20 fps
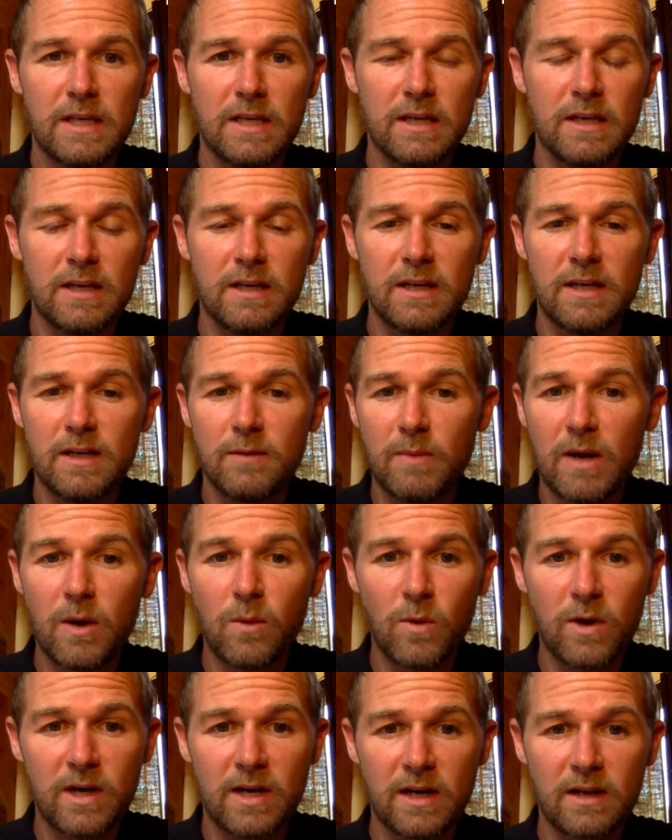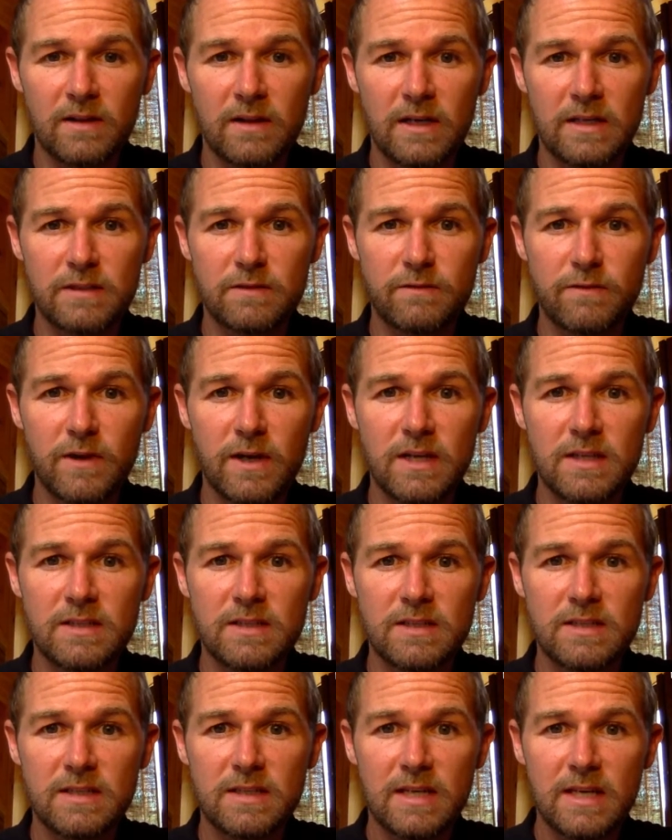uh, and my working class
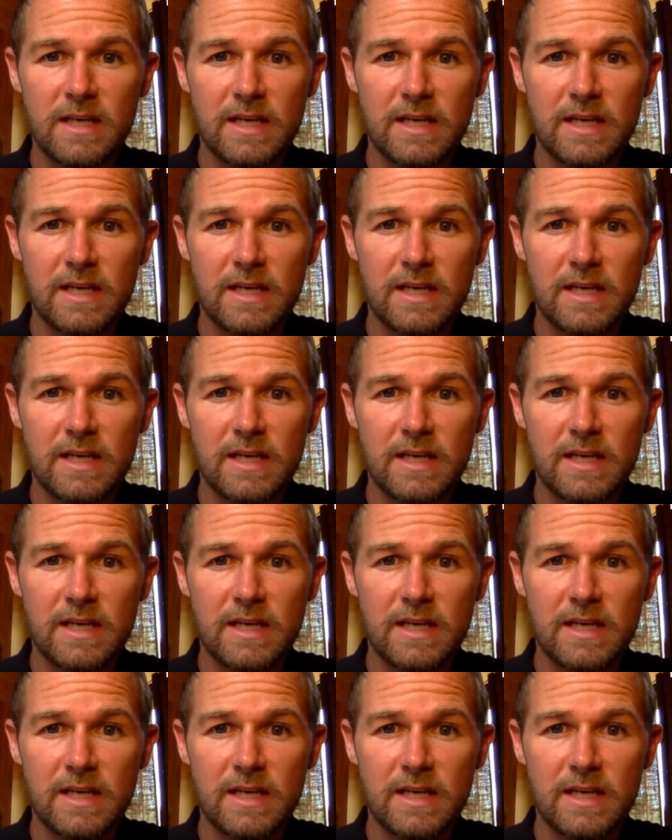friends,